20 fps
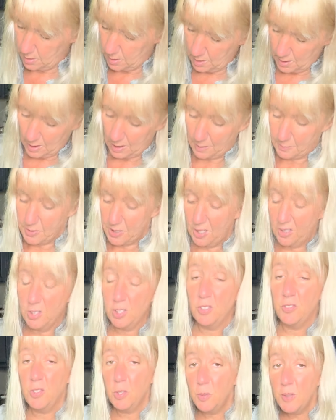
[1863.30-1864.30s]
I'm telling you,
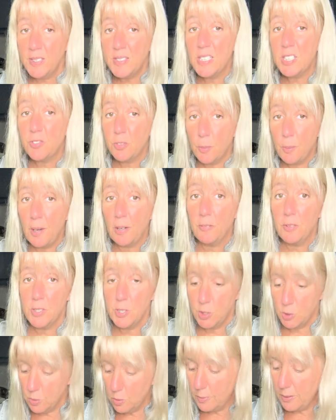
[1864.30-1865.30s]
if you eat this for breakfast,
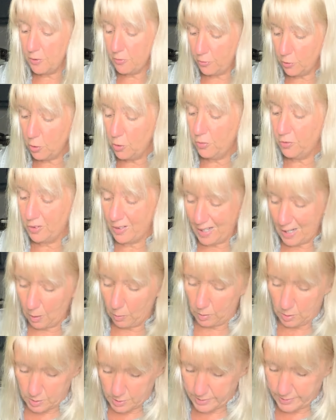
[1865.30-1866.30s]
you will be full for
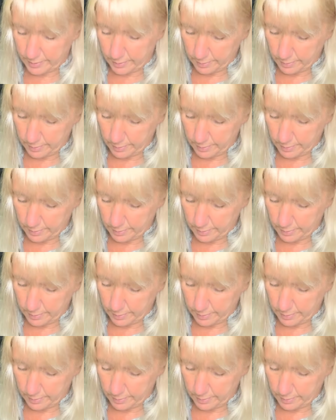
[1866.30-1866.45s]
hours.